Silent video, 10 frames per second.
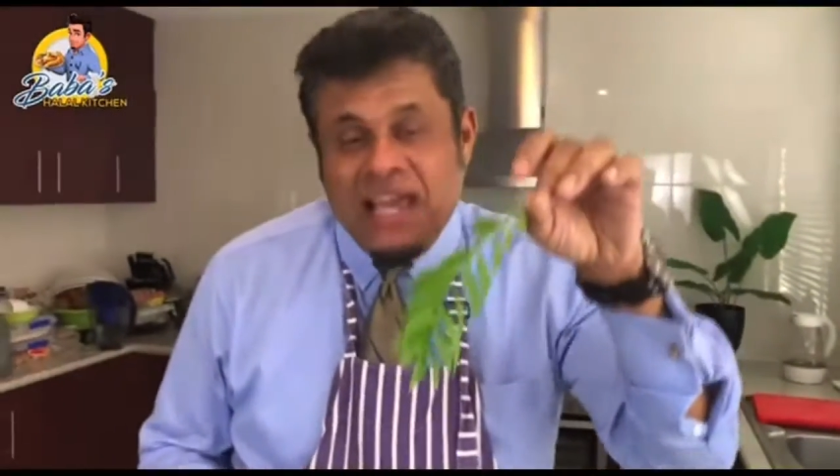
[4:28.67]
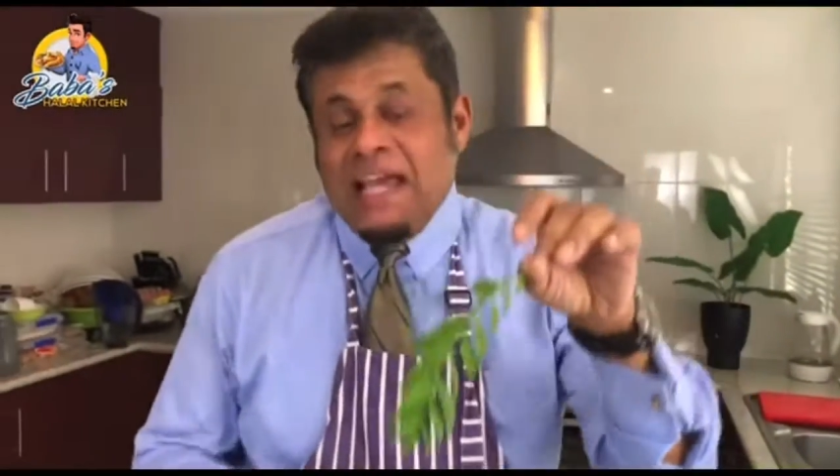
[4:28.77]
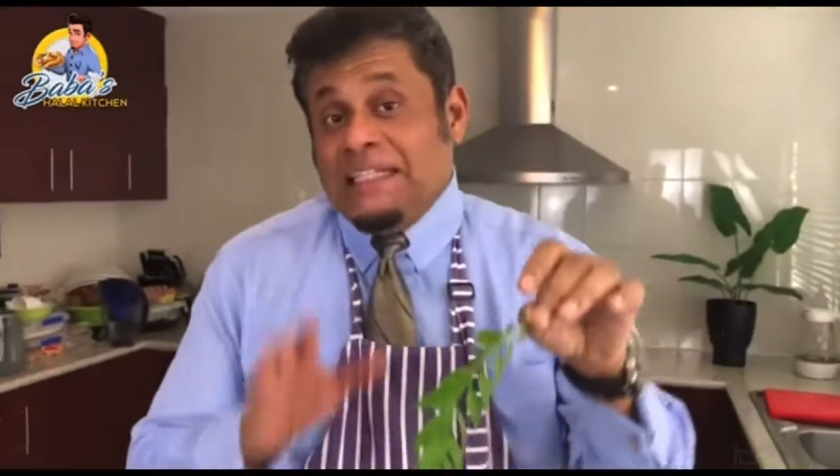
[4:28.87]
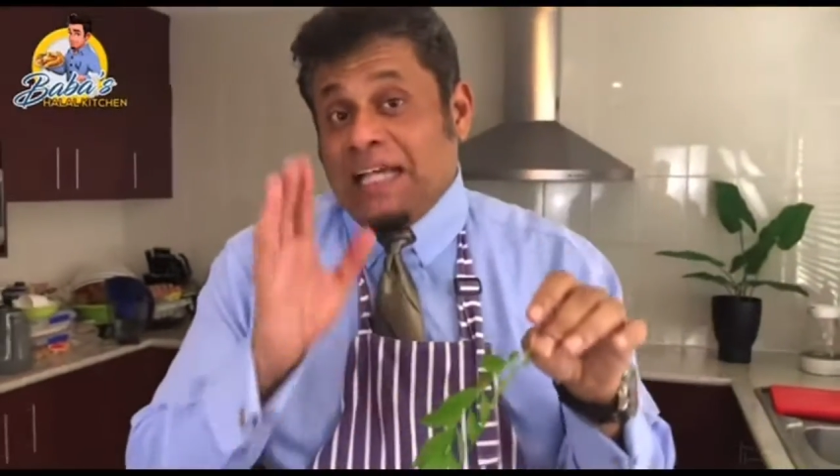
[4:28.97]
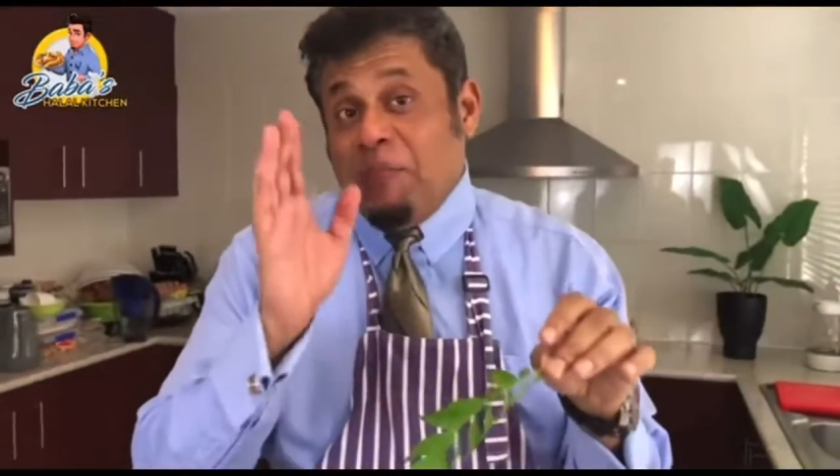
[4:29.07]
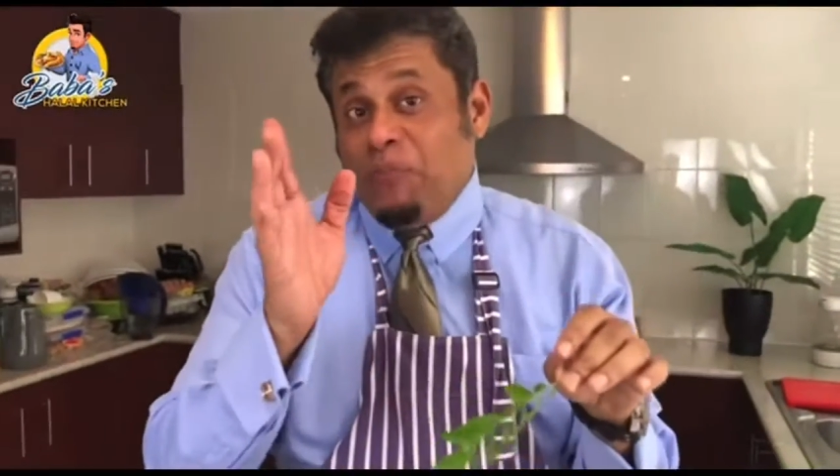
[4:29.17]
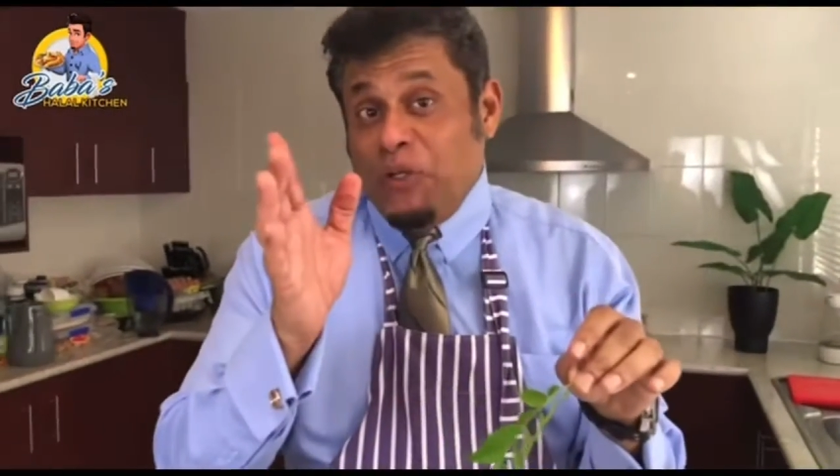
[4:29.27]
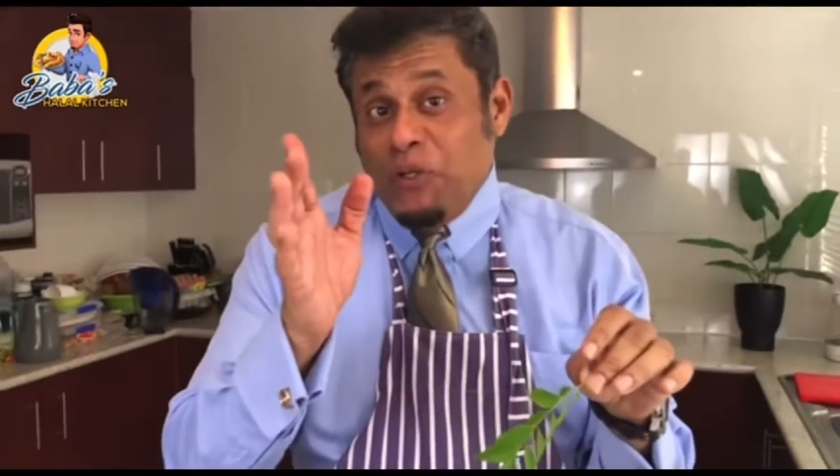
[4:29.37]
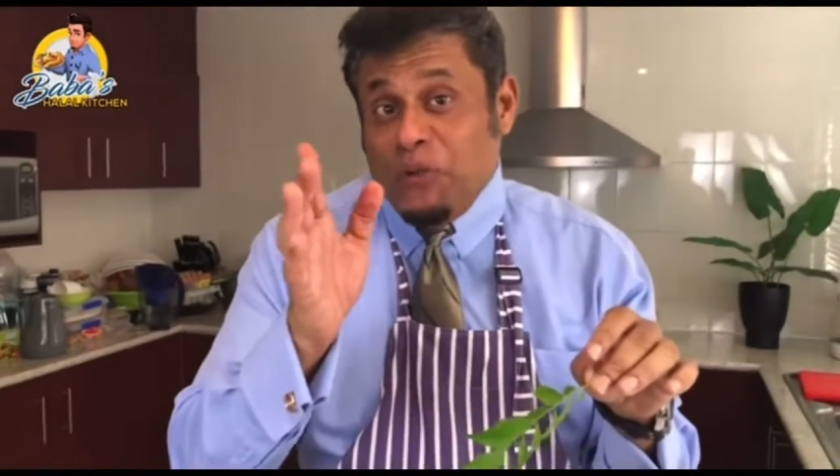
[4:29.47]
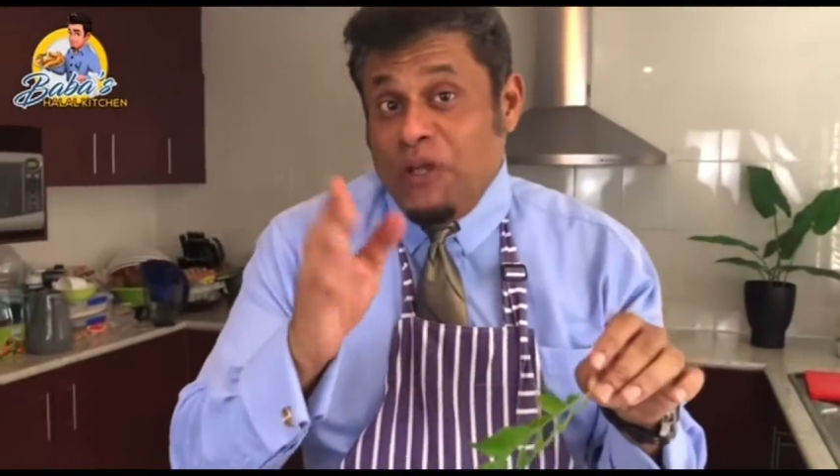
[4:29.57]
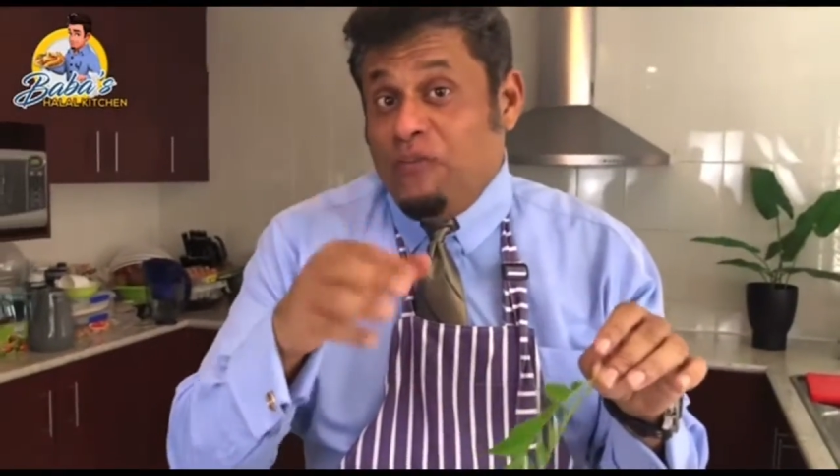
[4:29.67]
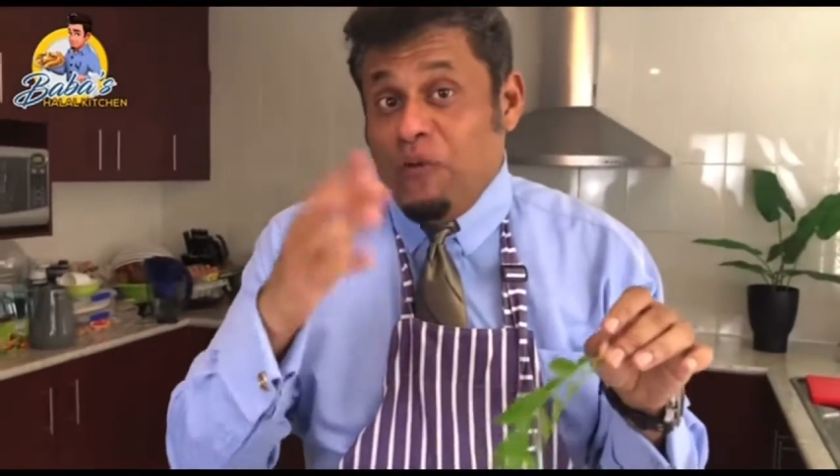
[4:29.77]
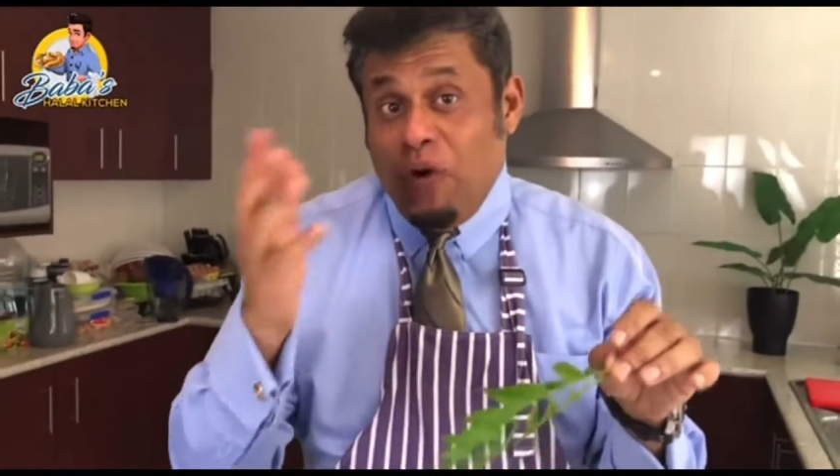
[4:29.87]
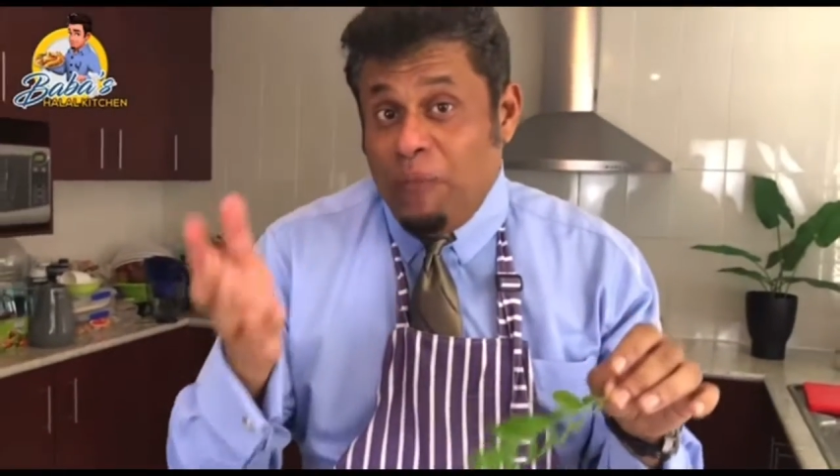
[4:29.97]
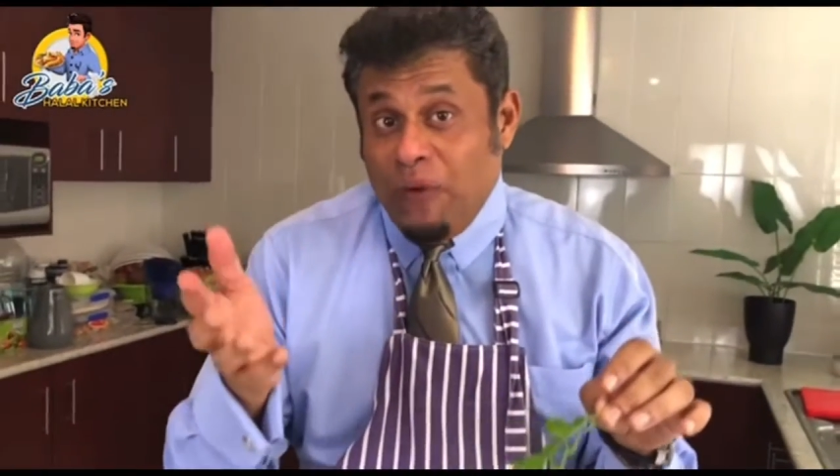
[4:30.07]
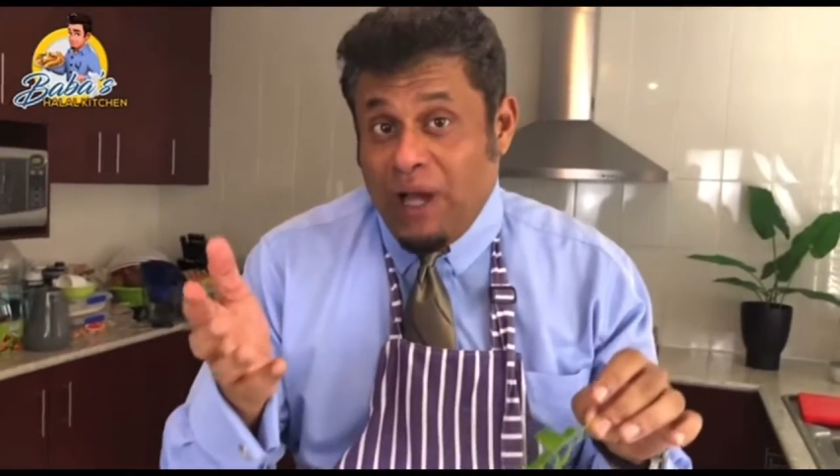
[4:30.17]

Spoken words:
is up to you. If you want to put